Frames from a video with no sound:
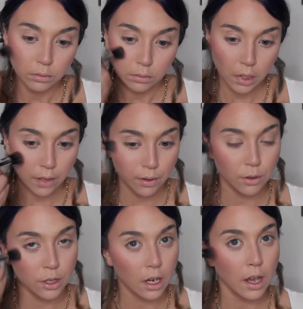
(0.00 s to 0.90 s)
If you
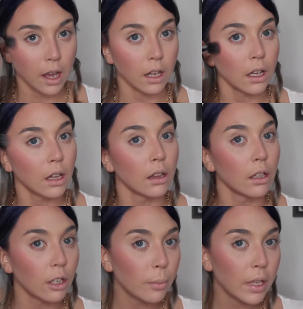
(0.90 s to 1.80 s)
start adding a
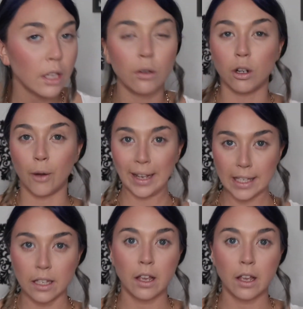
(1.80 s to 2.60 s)
little bit, you can always